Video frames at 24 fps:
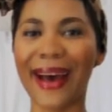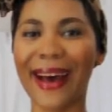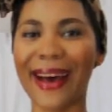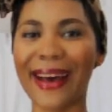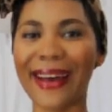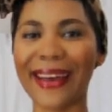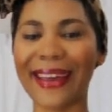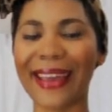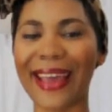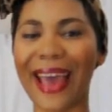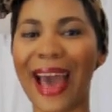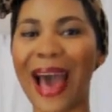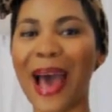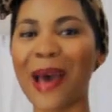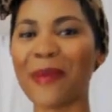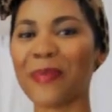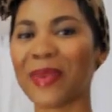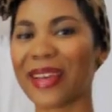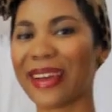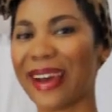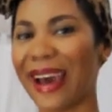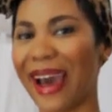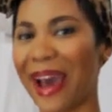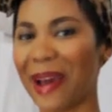Hi,
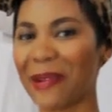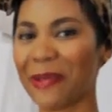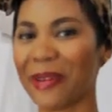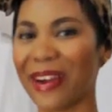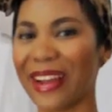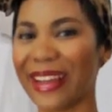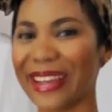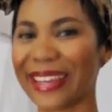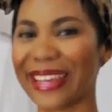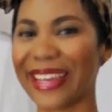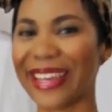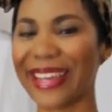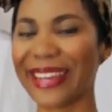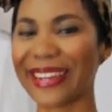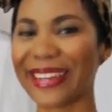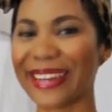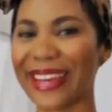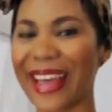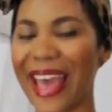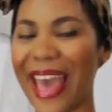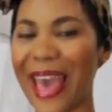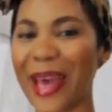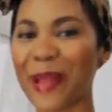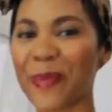I'm Kaira
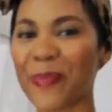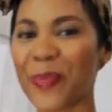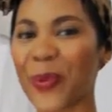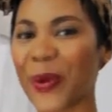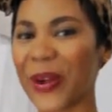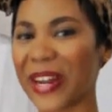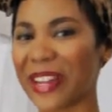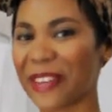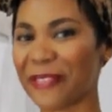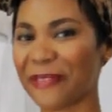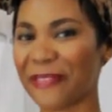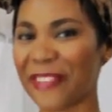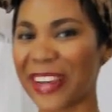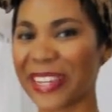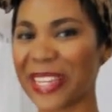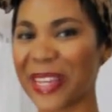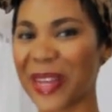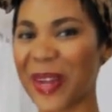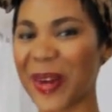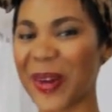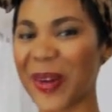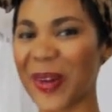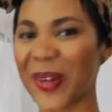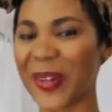Akita at Pretty
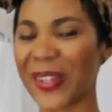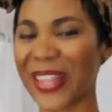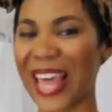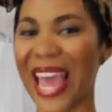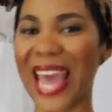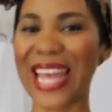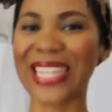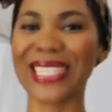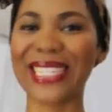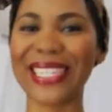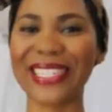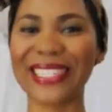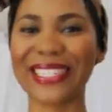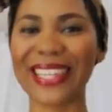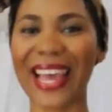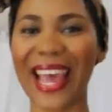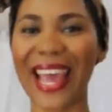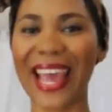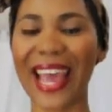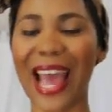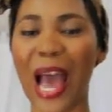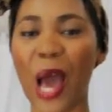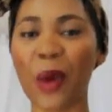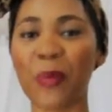Funny Girl, and
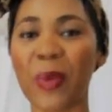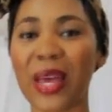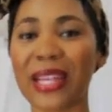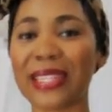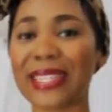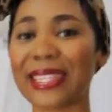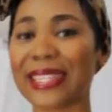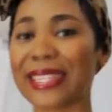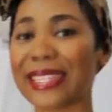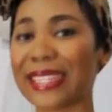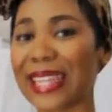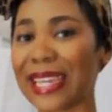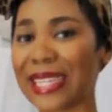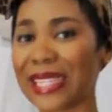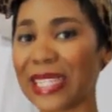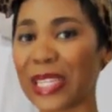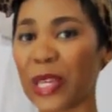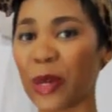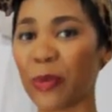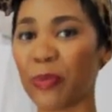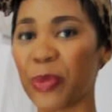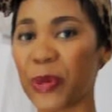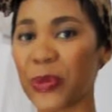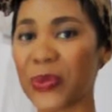today I'm at
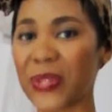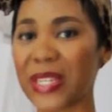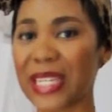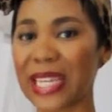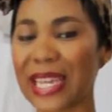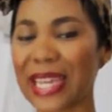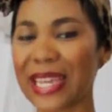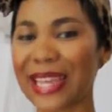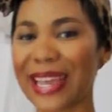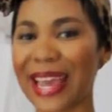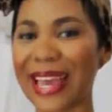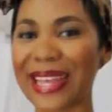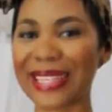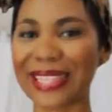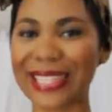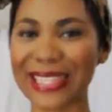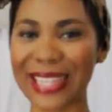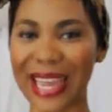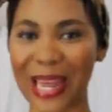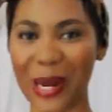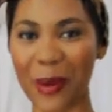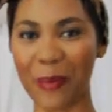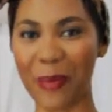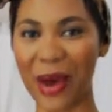Stacia Boutique in
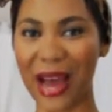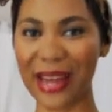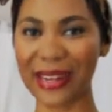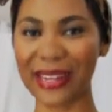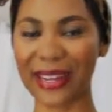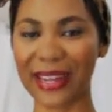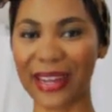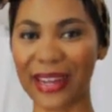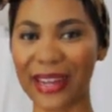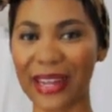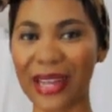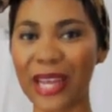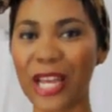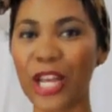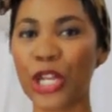Santa Monica